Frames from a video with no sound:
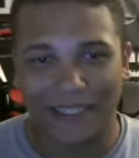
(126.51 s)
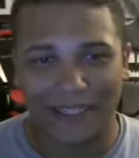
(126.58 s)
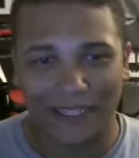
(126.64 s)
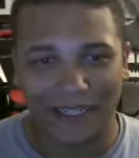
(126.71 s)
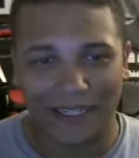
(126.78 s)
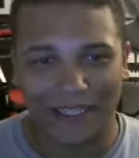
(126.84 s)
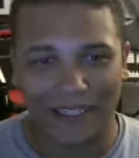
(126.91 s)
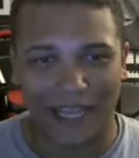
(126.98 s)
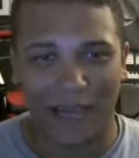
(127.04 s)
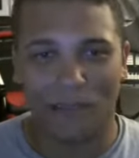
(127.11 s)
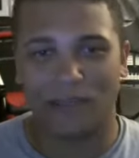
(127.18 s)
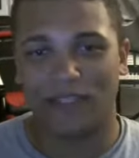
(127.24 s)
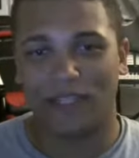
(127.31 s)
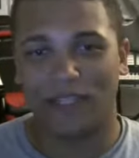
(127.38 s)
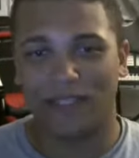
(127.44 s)
because
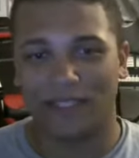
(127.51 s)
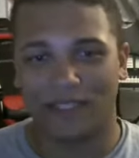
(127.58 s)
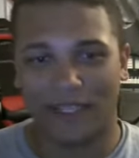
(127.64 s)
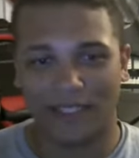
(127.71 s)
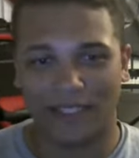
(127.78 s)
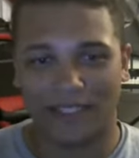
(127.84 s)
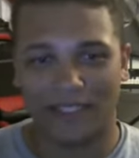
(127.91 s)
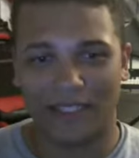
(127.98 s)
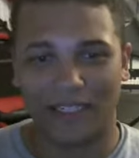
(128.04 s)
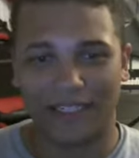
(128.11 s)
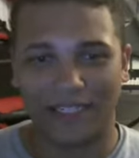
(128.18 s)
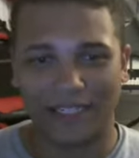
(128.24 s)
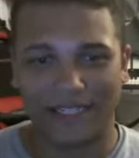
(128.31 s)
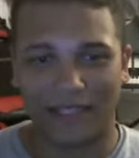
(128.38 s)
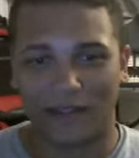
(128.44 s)
Amazon doesn't
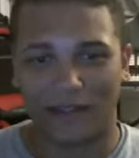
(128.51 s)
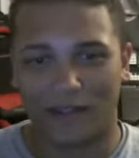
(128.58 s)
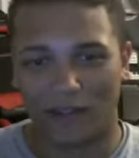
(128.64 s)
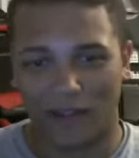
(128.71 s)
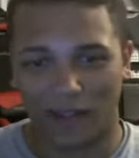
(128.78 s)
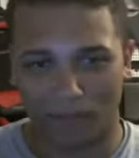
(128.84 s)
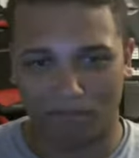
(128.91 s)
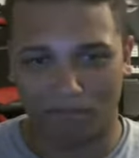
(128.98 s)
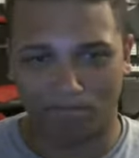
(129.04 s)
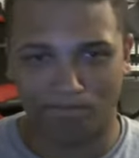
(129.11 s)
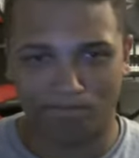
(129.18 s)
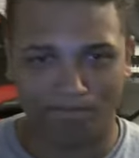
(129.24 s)
consider um,